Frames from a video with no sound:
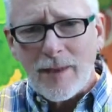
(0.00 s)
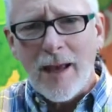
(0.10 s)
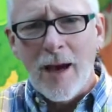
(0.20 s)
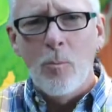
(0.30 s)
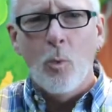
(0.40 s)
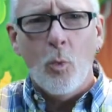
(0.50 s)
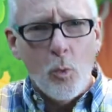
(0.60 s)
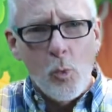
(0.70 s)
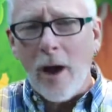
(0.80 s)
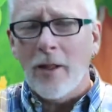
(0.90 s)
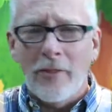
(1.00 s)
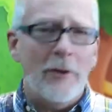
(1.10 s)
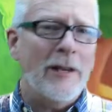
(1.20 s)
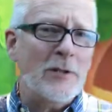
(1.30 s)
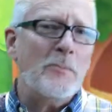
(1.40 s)
Well,
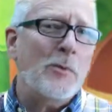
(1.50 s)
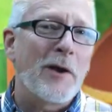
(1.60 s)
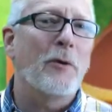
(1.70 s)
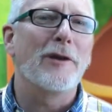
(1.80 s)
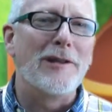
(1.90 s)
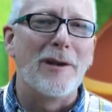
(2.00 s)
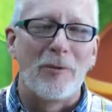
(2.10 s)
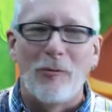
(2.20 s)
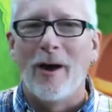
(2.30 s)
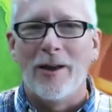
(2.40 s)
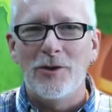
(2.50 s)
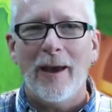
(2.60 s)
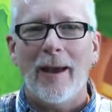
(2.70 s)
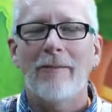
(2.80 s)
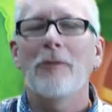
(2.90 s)
there is a priority, number one. You
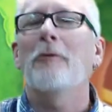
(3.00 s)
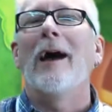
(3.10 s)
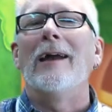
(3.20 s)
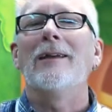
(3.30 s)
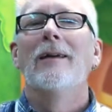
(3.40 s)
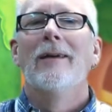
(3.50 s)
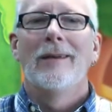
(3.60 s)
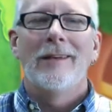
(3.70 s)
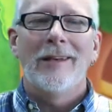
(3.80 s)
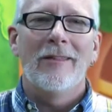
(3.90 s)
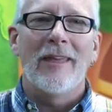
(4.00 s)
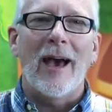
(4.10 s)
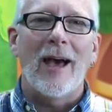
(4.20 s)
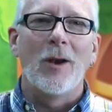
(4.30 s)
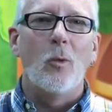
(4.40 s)
have it right in
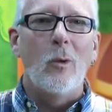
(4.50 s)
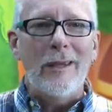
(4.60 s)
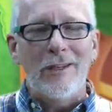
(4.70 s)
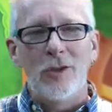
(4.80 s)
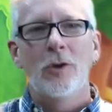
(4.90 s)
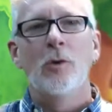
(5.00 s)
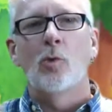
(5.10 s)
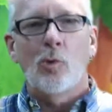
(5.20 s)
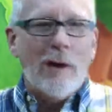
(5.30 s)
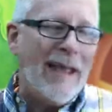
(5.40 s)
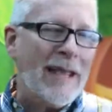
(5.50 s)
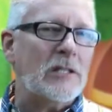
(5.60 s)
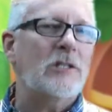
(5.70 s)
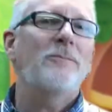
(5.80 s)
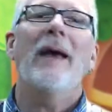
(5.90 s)
that we do rank
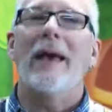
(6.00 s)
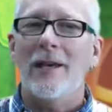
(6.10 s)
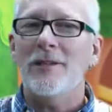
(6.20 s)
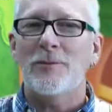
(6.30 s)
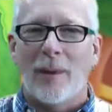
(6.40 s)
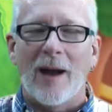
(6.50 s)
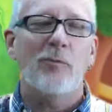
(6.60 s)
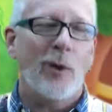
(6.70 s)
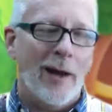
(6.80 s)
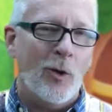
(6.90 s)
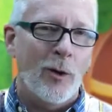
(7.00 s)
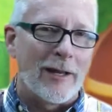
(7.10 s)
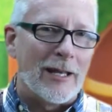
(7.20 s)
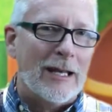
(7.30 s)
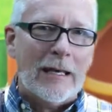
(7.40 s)
space by
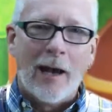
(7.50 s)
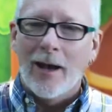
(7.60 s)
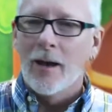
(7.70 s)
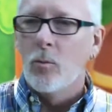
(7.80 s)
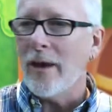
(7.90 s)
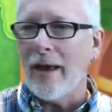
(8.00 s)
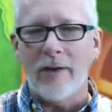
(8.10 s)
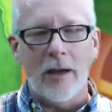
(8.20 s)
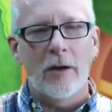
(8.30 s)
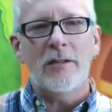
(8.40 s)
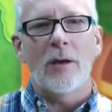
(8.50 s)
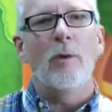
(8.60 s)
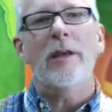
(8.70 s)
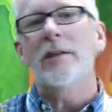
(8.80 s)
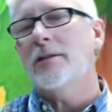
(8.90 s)
priority. We have areas that
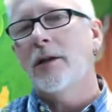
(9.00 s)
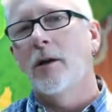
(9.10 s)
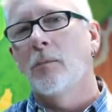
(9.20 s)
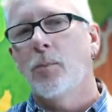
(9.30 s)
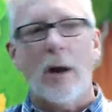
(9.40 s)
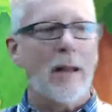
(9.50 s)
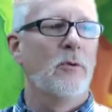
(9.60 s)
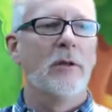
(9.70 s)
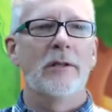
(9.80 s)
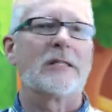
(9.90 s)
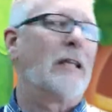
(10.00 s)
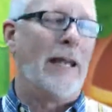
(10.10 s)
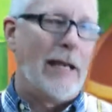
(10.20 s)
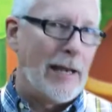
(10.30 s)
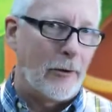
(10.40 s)
we consider prime real
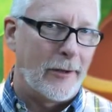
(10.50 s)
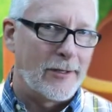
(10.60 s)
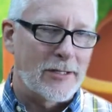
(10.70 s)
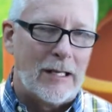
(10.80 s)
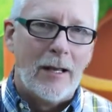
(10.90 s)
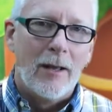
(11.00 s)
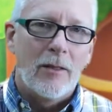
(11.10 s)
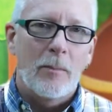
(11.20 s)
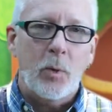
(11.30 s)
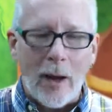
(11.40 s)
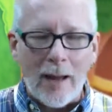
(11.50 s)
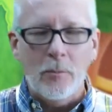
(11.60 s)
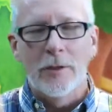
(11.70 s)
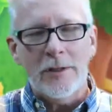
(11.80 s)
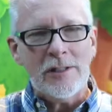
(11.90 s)
estate areas. The prime
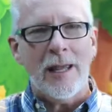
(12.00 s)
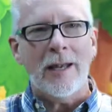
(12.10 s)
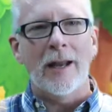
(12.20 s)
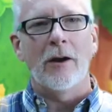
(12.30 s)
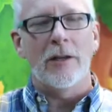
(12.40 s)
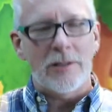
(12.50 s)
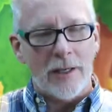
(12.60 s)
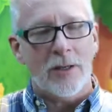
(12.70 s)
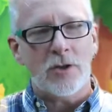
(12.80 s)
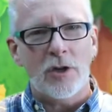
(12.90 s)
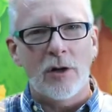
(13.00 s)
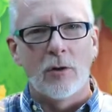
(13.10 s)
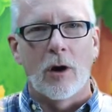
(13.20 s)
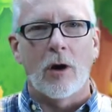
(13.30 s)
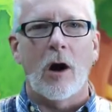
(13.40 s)
real estate areas in
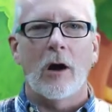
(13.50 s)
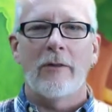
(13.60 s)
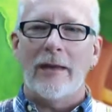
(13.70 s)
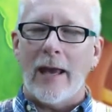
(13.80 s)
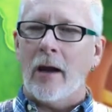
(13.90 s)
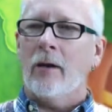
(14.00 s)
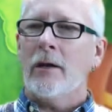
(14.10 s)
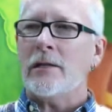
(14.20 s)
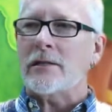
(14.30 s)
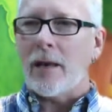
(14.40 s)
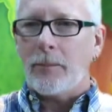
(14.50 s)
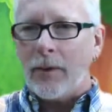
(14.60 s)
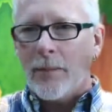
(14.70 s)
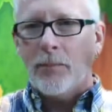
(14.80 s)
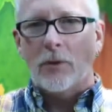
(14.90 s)
general are the areas that
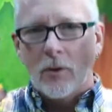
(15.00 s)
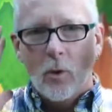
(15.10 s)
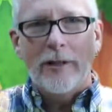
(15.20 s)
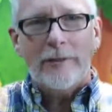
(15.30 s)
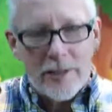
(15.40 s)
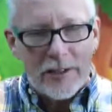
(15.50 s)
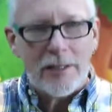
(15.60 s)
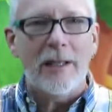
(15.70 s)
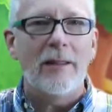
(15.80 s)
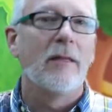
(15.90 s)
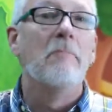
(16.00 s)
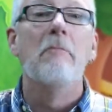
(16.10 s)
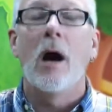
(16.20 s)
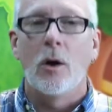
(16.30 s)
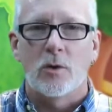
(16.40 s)
people are going to see the
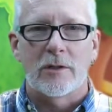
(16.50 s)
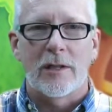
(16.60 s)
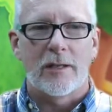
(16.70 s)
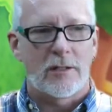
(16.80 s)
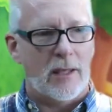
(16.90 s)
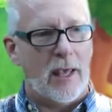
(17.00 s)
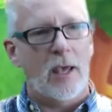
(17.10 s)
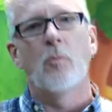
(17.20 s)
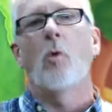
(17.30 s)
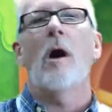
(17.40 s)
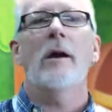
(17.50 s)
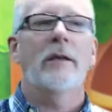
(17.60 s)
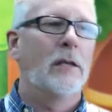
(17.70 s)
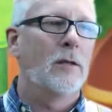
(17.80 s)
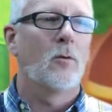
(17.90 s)
most as they walk
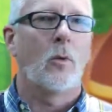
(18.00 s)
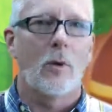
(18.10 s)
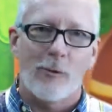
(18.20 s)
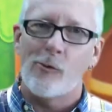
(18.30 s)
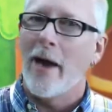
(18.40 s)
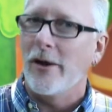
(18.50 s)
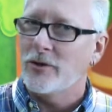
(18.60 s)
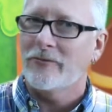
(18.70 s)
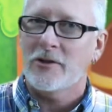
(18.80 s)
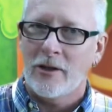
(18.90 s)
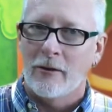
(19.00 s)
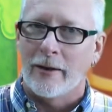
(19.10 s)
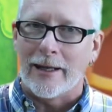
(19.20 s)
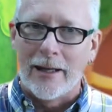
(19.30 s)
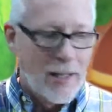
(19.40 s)
in or around your
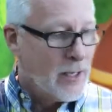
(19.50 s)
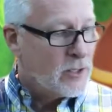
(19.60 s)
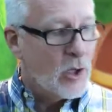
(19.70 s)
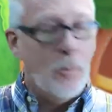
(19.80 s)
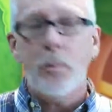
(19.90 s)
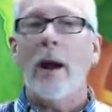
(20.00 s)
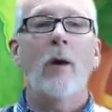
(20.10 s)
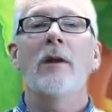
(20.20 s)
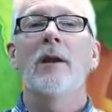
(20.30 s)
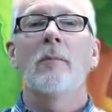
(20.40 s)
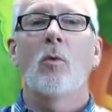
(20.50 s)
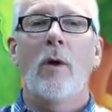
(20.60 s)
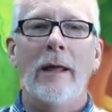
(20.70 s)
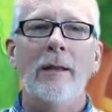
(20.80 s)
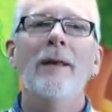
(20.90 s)
facility. So priority number
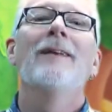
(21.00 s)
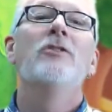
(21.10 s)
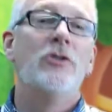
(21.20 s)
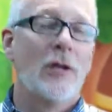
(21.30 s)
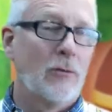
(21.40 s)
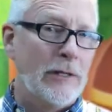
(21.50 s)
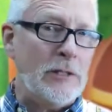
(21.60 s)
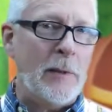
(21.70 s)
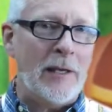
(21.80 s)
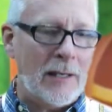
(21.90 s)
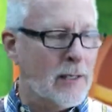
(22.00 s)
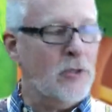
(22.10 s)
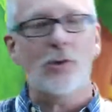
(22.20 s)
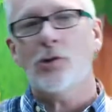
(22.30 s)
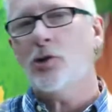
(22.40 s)
one, generally speaking, is your